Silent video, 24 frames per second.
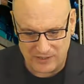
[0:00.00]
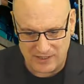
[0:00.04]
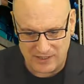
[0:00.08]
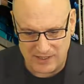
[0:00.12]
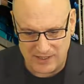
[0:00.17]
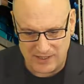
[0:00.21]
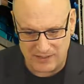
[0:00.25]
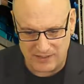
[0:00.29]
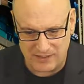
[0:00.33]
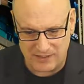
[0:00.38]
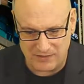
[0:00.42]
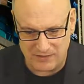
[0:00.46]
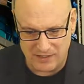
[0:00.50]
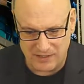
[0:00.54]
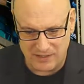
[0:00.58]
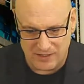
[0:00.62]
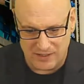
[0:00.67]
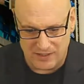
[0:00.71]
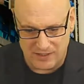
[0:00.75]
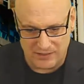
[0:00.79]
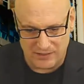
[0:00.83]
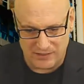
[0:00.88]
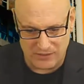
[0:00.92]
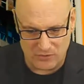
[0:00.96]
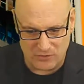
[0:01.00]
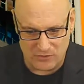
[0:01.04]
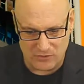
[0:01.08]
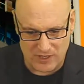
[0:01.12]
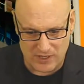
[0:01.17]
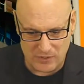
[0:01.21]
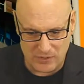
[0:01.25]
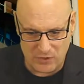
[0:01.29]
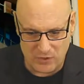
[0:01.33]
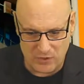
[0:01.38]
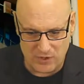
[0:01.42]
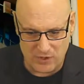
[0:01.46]
I know
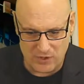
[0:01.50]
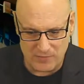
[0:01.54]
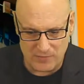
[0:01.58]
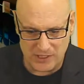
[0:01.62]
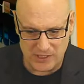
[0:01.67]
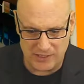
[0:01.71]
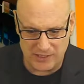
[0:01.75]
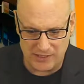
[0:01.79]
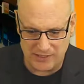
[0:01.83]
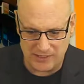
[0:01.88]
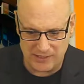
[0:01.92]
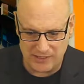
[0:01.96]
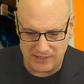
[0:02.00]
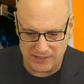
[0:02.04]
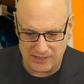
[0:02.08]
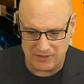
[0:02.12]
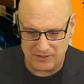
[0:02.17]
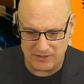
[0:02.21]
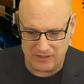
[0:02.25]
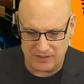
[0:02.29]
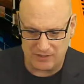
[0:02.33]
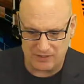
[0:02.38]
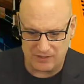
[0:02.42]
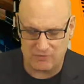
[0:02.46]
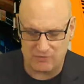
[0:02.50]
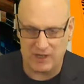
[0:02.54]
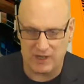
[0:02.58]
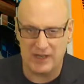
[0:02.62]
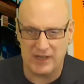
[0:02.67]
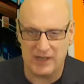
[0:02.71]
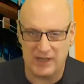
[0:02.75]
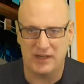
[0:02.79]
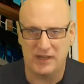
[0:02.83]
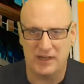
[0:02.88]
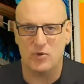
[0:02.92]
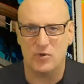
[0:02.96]
I'm not going to get everything right.
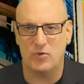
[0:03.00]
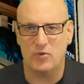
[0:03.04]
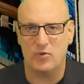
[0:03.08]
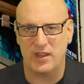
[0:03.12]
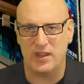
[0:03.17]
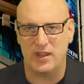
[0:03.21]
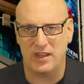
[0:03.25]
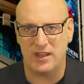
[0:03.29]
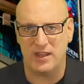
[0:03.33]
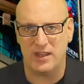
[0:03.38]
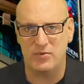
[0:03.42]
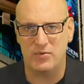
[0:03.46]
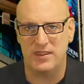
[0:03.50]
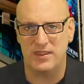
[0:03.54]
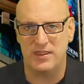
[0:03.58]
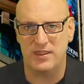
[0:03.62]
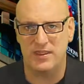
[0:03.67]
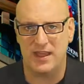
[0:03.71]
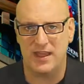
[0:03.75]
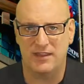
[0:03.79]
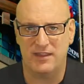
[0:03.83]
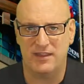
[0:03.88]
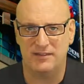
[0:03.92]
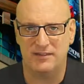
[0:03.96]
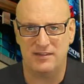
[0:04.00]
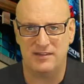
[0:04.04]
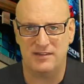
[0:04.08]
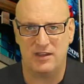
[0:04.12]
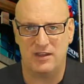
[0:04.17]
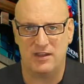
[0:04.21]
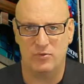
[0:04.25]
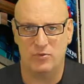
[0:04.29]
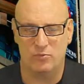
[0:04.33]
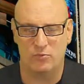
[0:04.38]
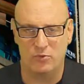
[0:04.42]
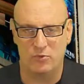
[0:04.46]
I'm okay with that. That's how
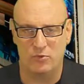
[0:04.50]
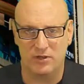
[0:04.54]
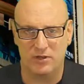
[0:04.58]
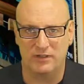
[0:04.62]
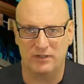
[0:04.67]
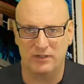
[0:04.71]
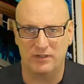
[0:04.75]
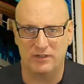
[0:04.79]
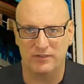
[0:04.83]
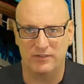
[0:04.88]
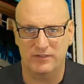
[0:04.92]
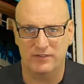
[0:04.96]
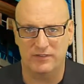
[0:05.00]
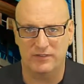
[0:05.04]
it works.